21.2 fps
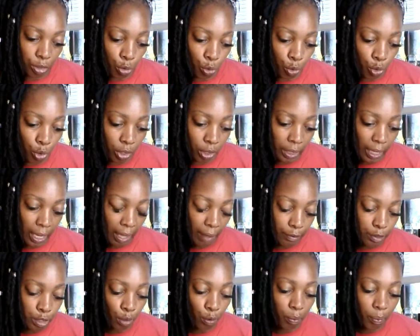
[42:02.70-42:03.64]
or they
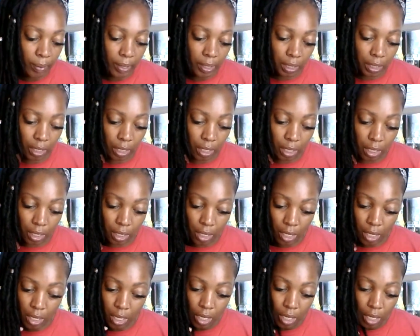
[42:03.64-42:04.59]
have so many
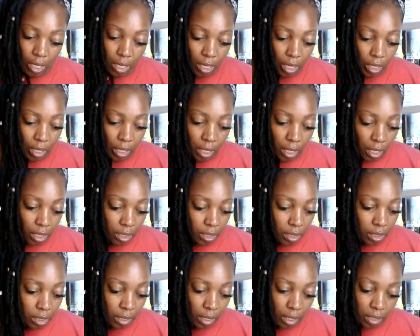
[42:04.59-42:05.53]

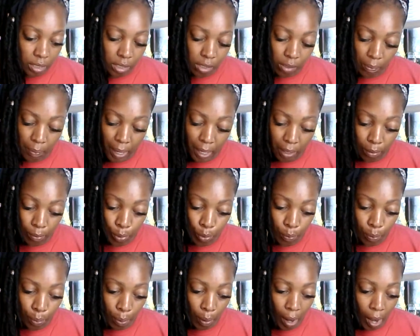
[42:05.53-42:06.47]

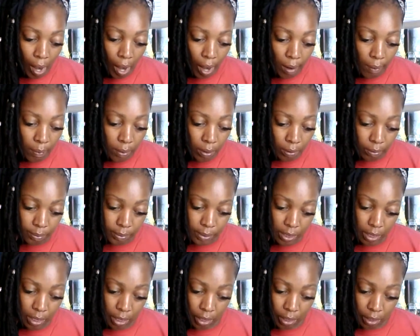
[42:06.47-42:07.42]
insurmountable problems
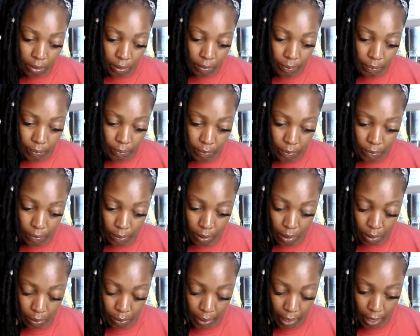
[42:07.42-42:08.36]
here
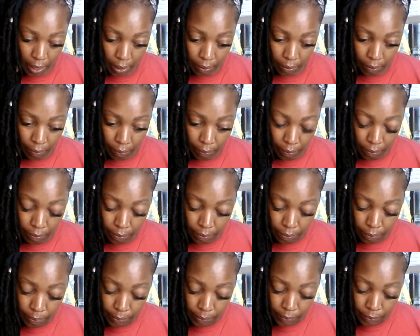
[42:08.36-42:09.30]
okay
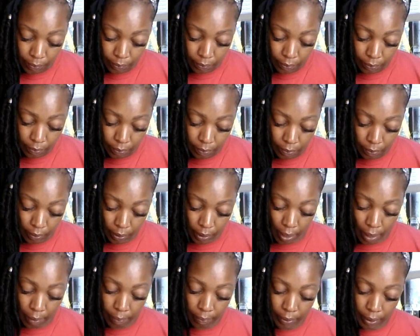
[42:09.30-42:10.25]

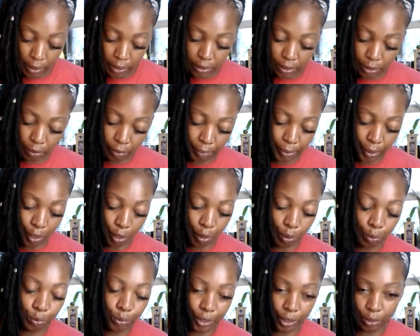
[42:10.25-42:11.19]
yep they still be
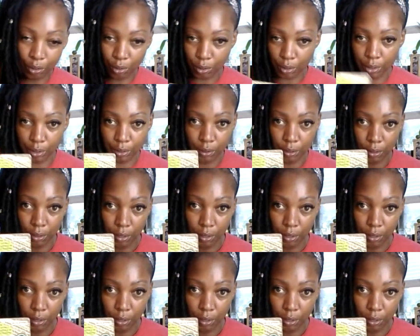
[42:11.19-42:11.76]
holding on